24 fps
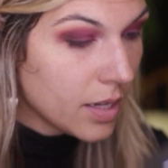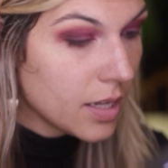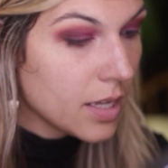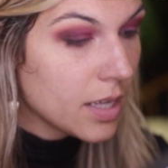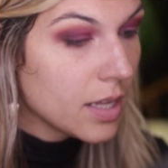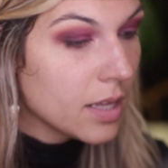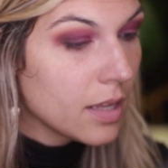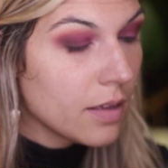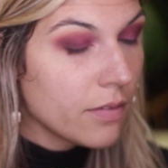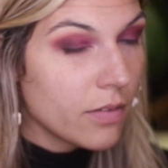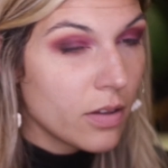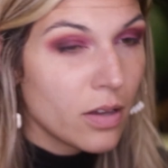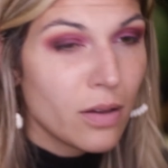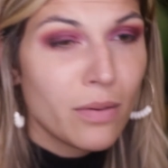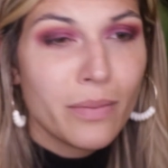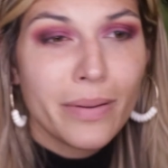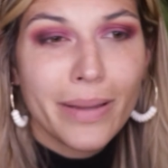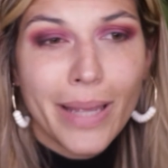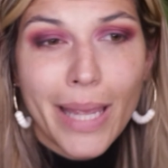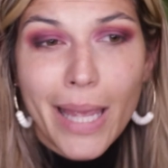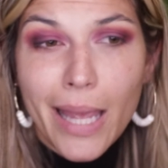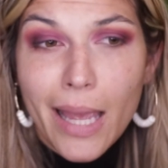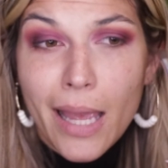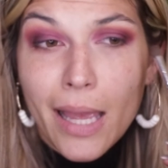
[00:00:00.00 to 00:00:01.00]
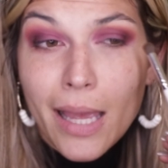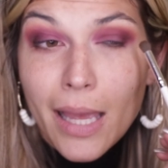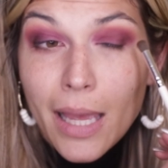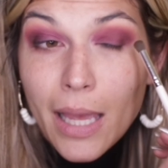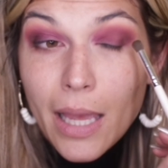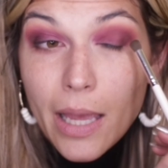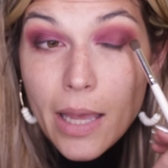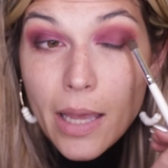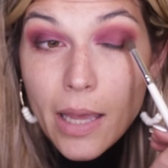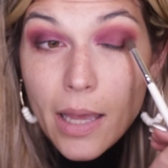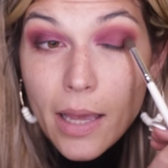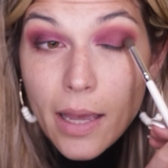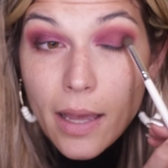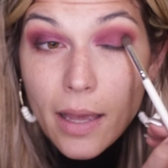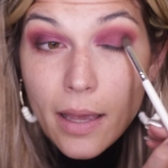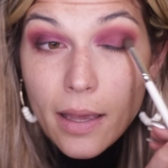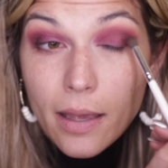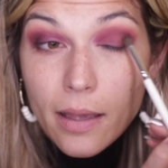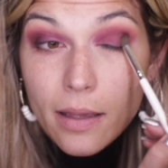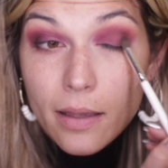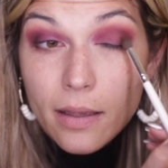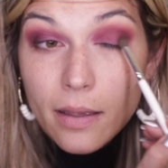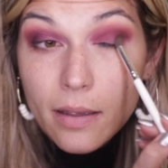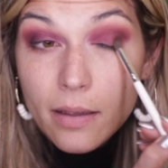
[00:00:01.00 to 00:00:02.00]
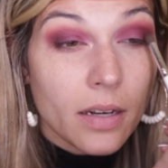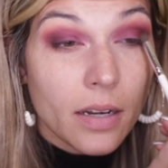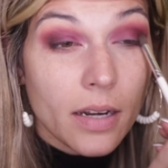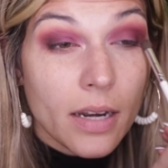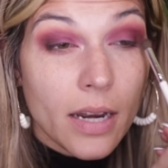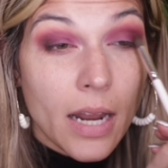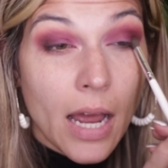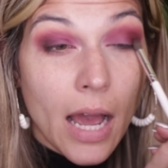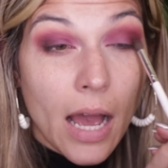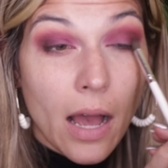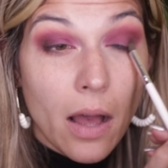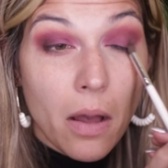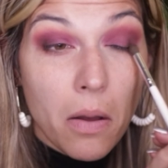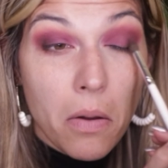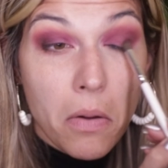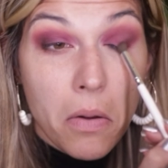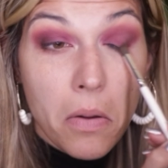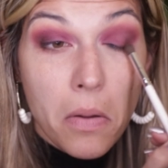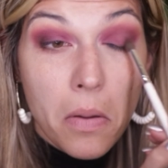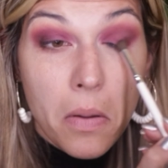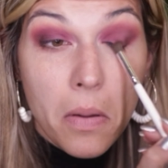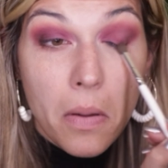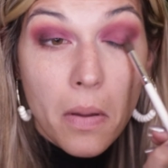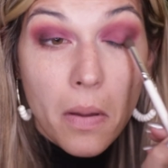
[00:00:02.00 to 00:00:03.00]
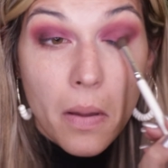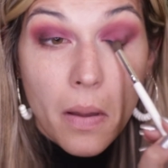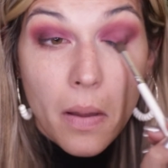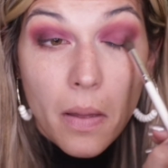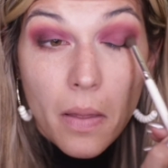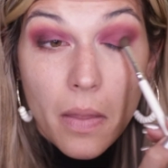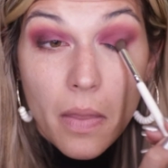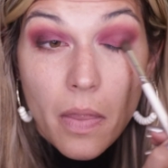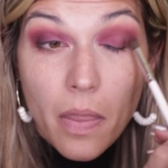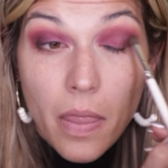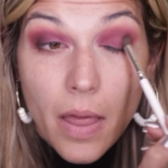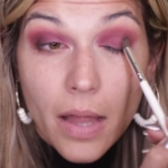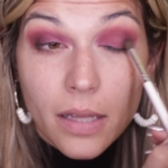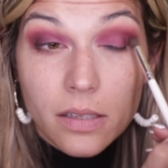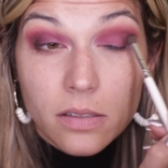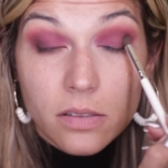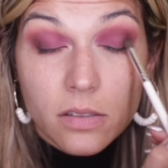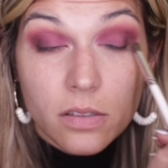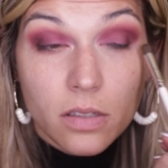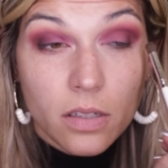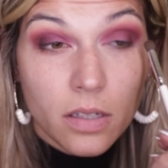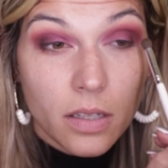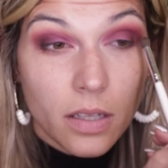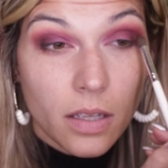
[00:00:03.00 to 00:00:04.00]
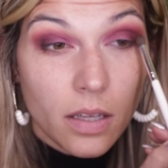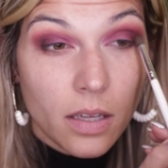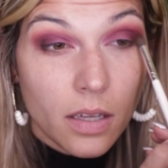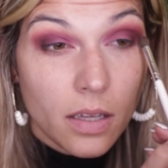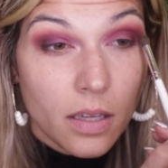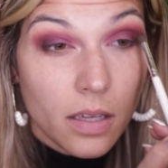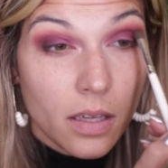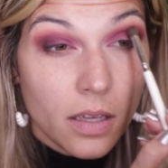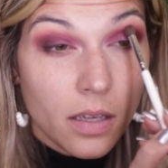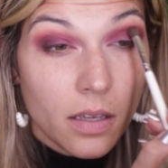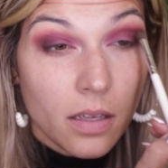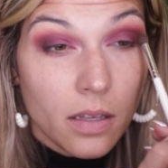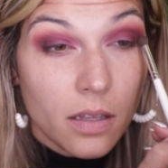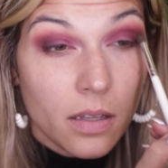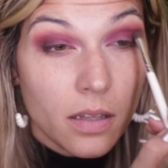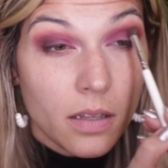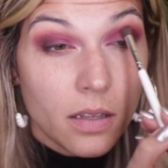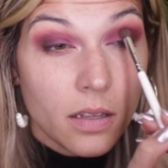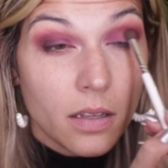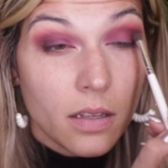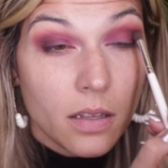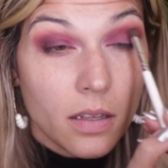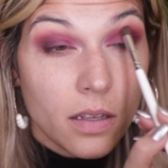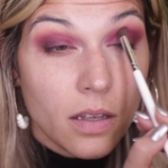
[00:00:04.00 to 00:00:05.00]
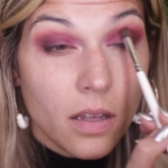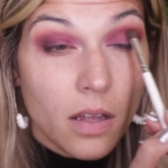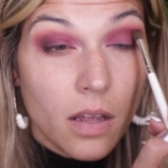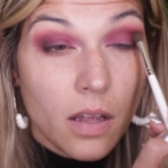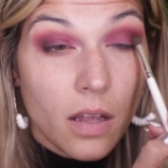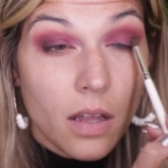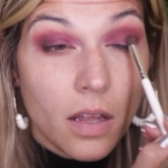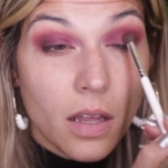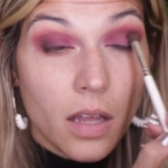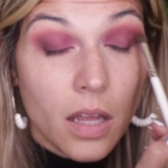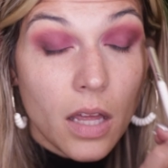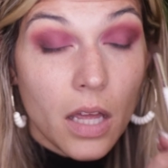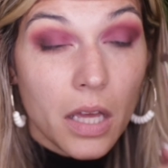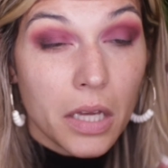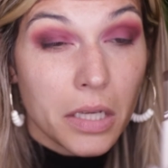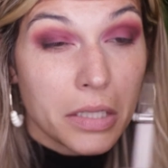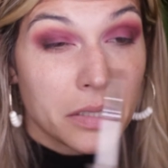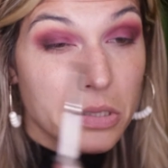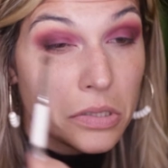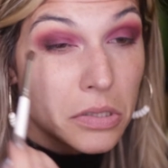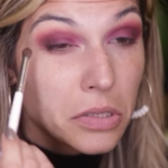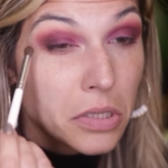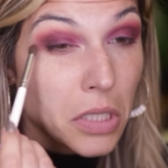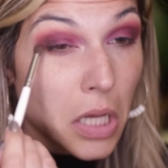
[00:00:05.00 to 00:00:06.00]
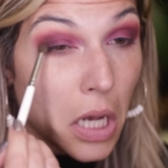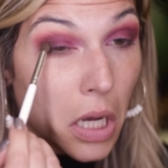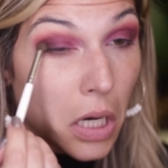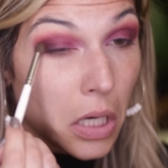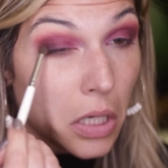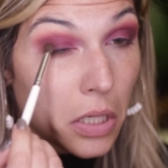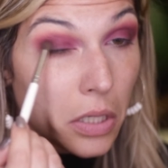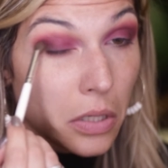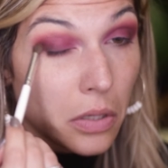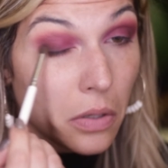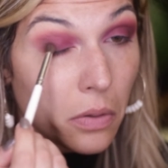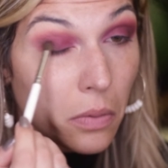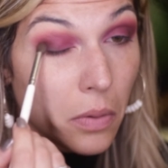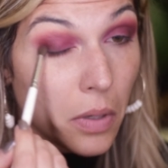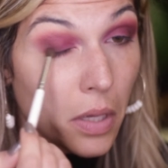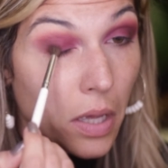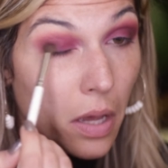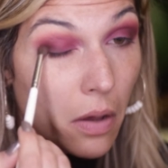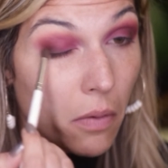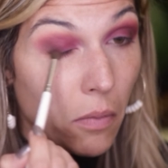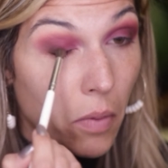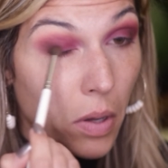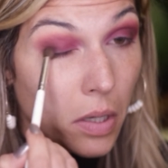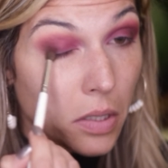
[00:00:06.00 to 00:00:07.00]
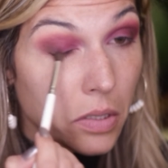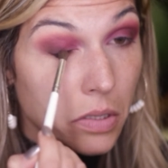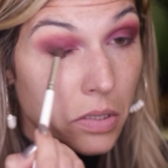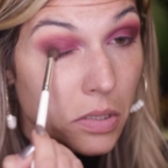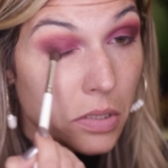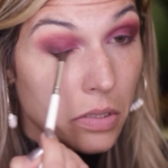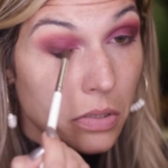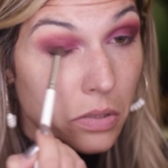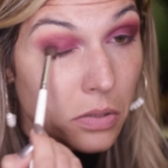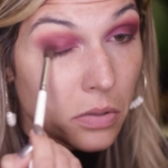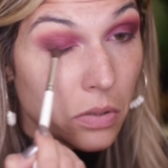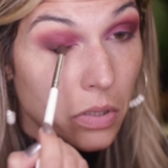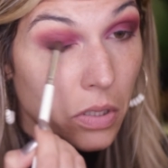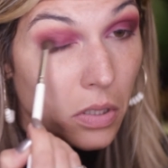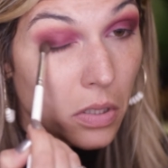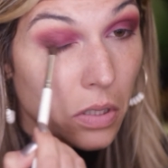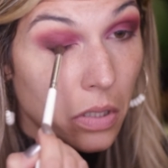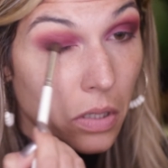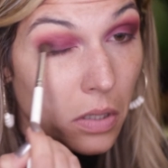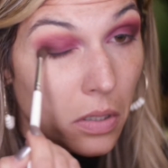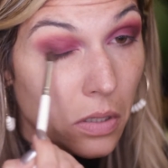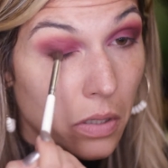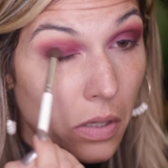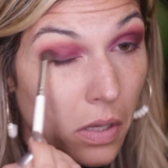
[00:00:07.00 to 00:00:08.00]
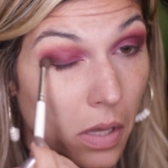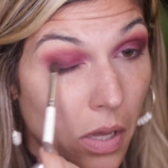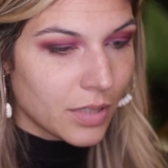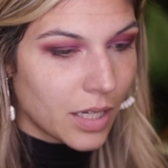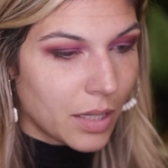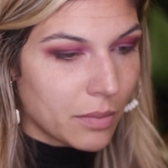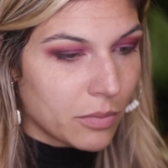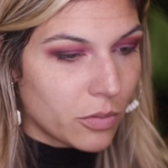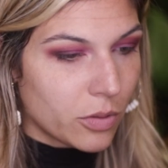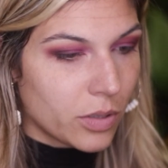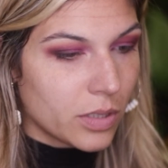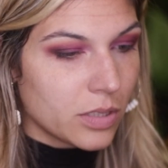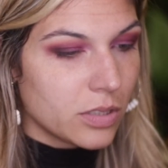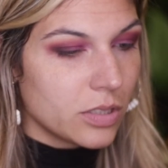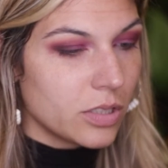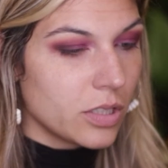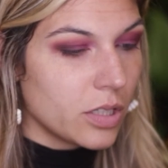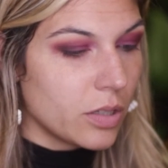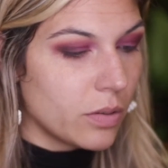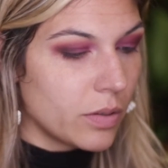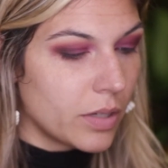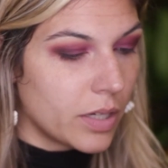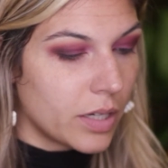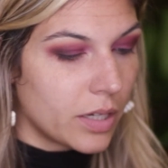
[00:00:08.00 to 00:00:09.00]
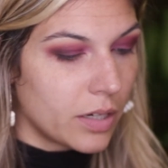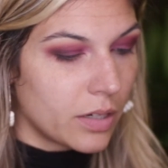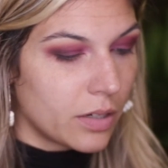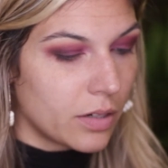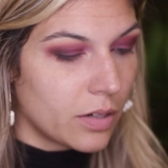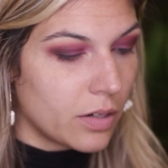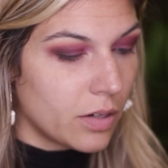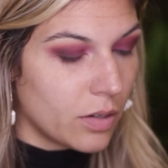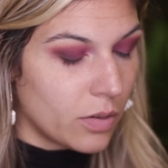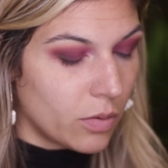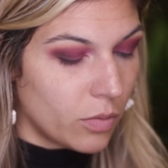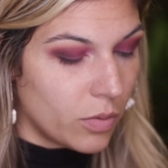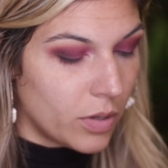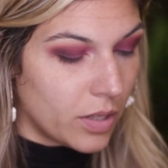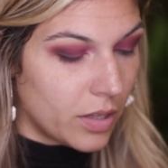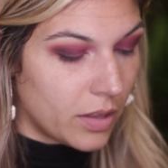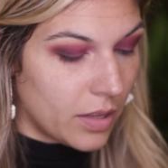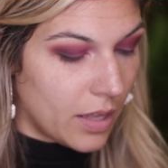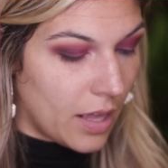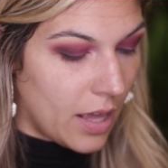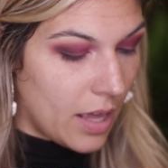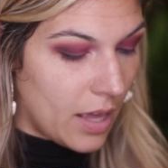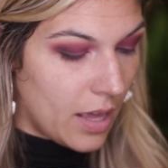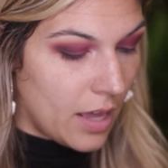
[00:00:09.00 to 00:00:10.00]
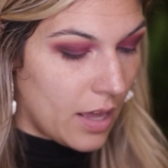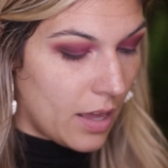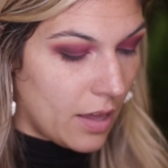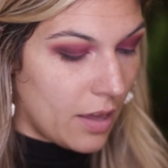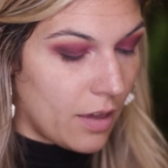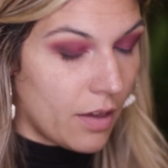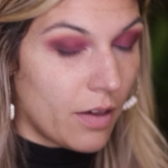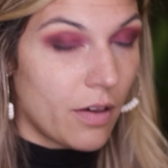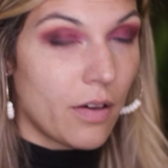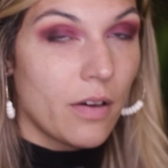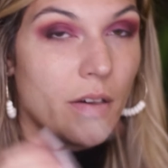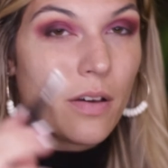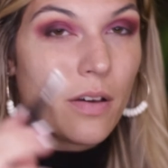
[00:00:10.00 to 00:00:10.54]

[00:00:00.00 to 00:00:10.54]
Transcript: really love a wing. Now, that's looking exactly the way I want it to look. I'm going to go in with a